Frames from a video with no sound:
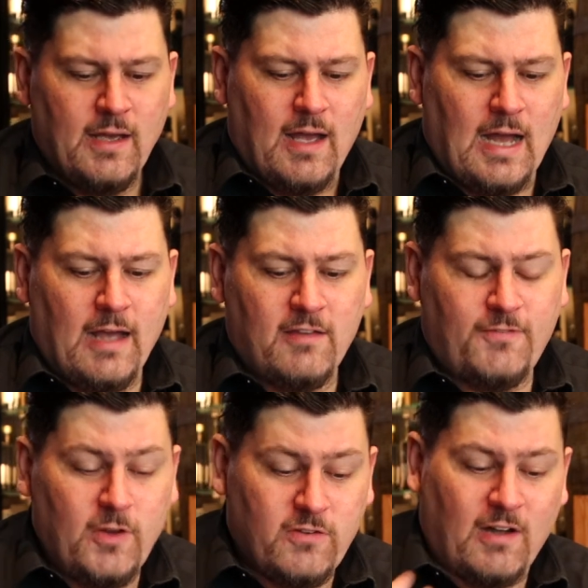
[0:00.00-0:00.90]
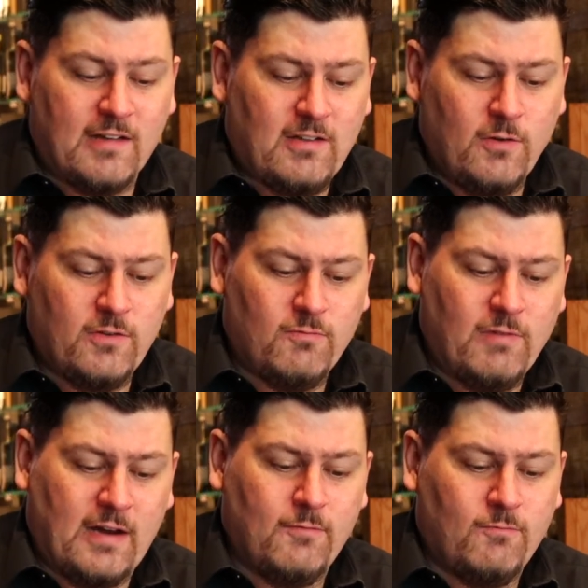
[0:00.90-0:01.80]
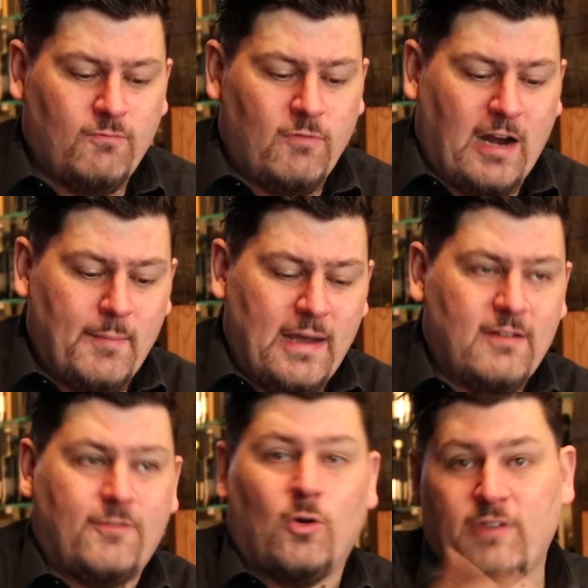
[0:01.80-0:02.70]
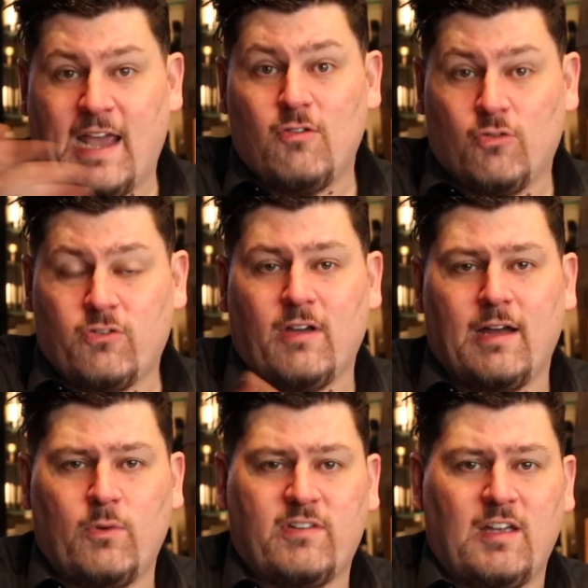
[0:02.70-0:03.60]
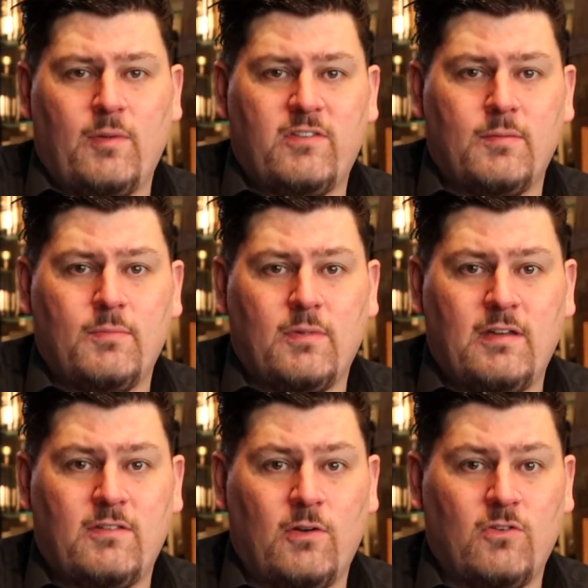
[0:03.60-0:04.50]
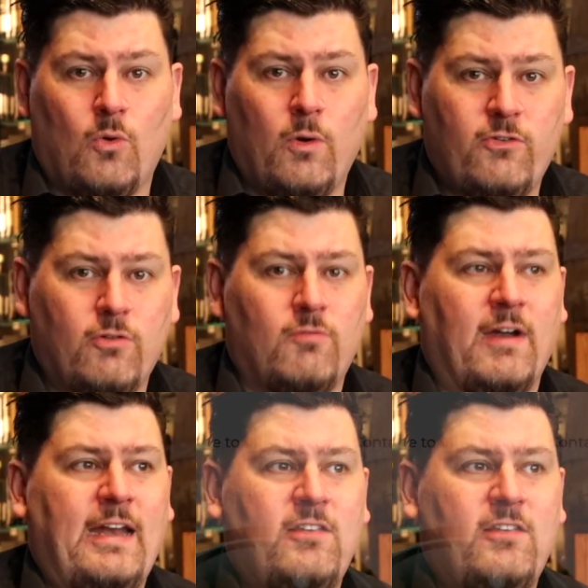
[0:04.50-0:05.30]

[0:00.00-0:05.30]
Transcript: There's a few sites I always recommend. Of course, Andrew's site, Whisky and Wisdom, is always a good read.